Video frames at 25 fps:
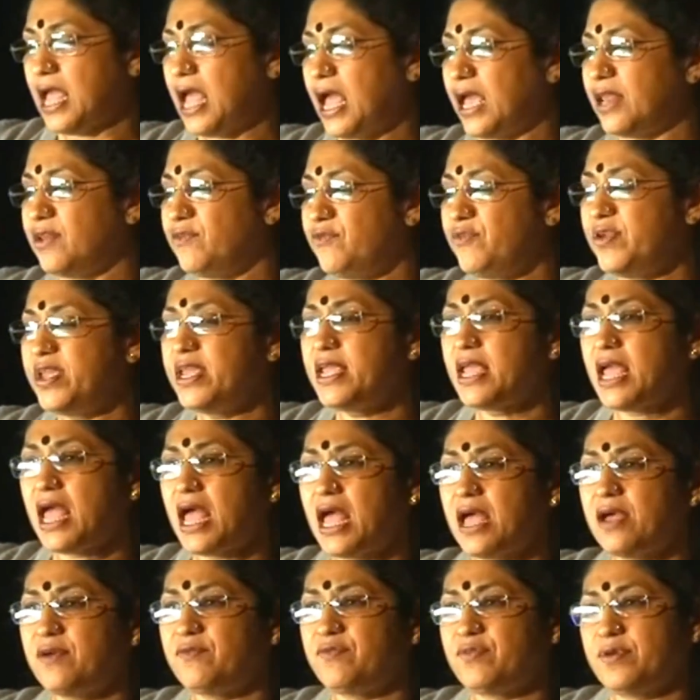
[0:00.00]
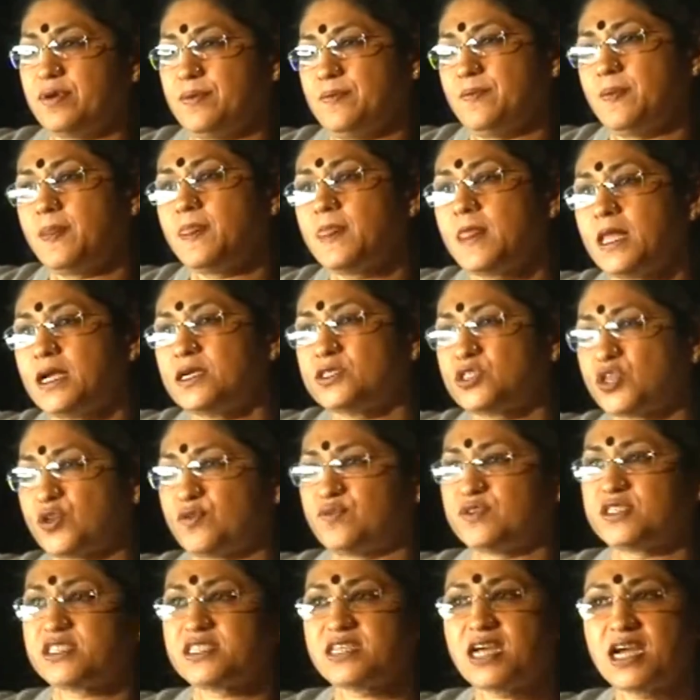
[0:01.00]
and we have
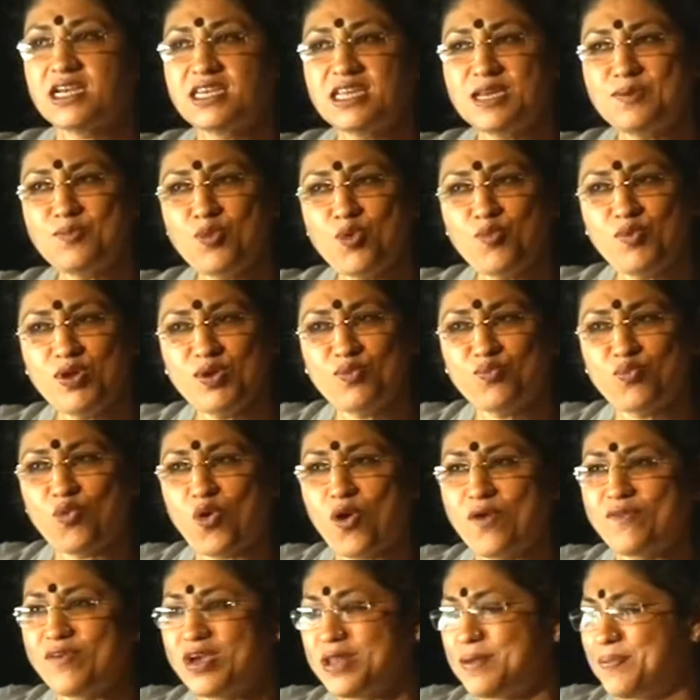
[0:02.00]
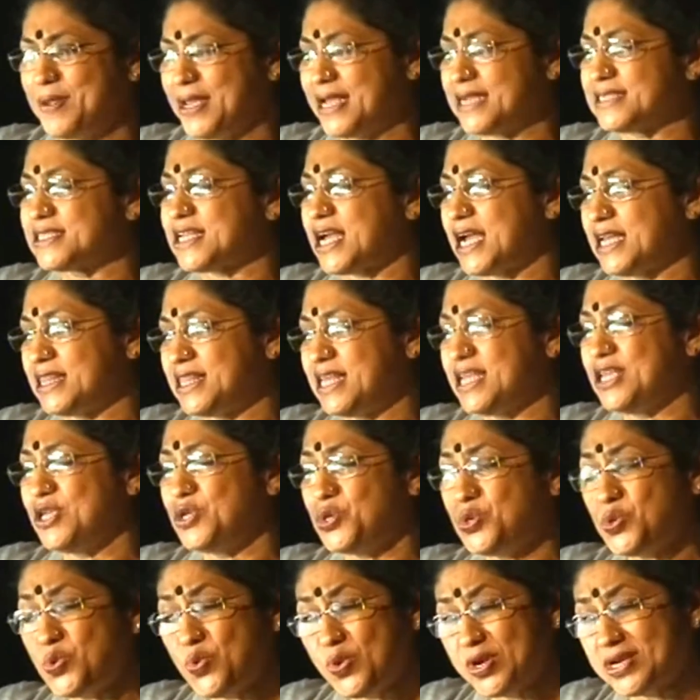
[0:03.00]
sort of started moving forward because I
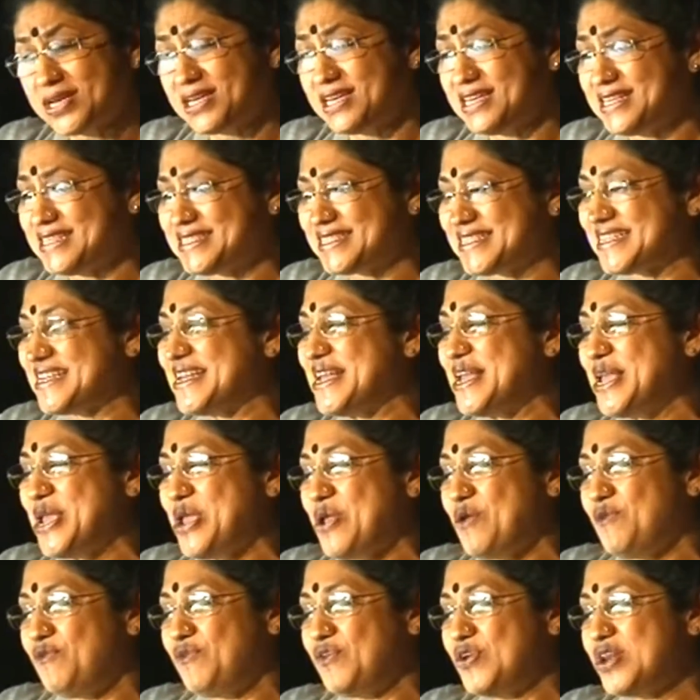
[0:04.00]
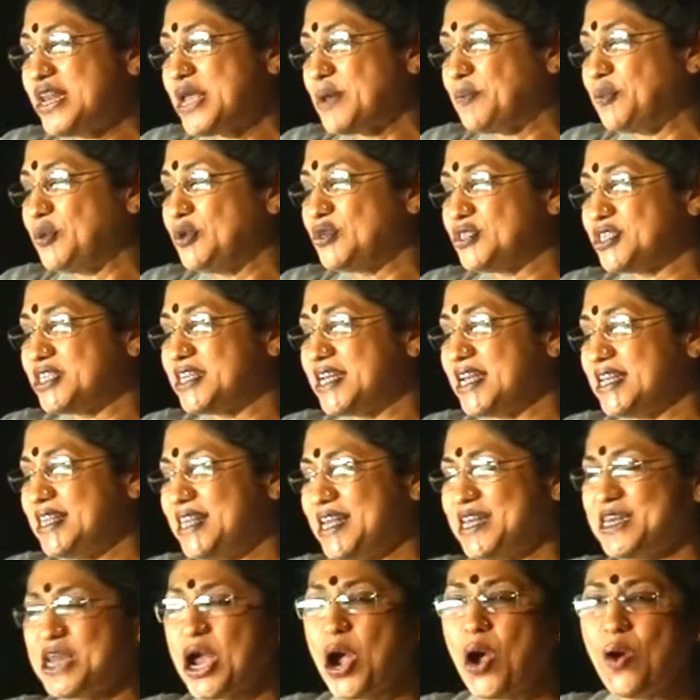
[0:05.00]
think you at least will
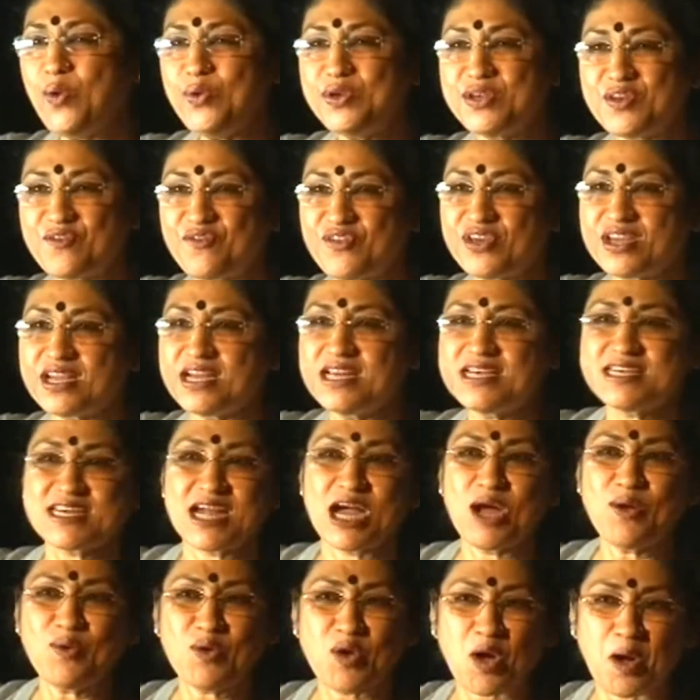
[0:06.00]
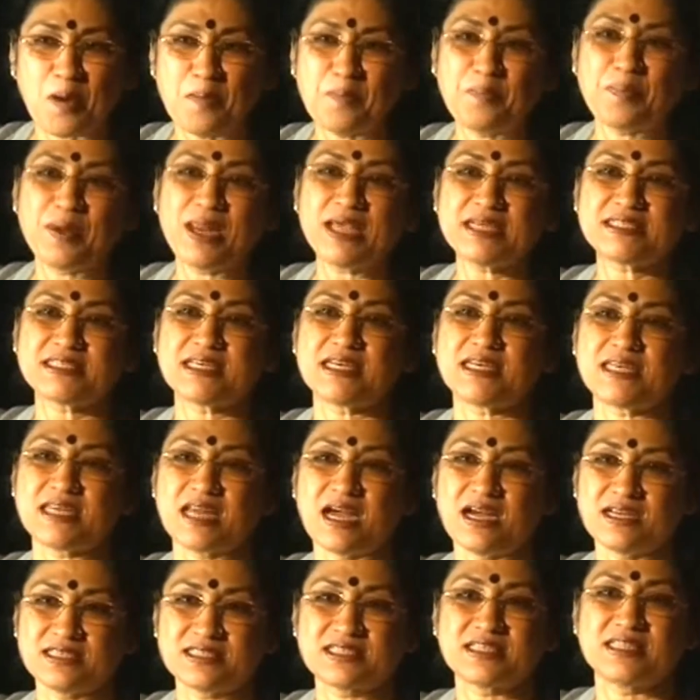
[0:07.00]
appreciate that how difficult, how complex a
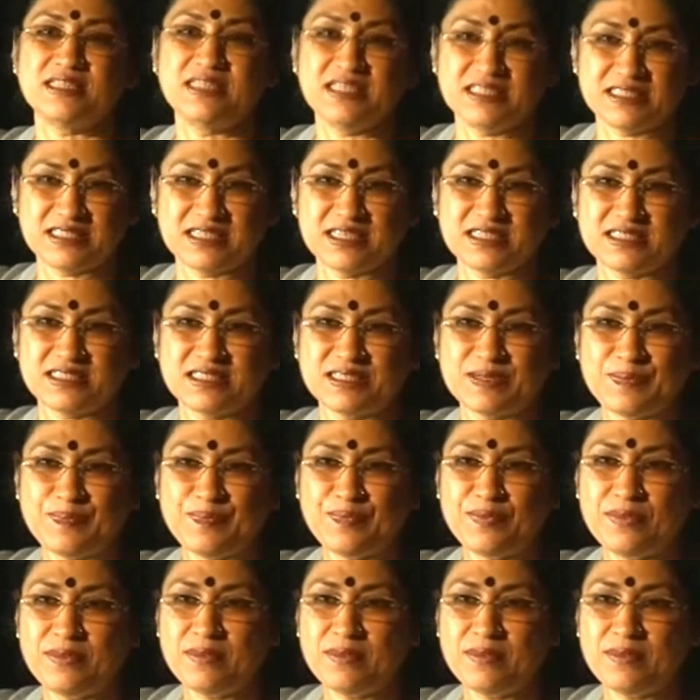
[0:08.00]
task this is.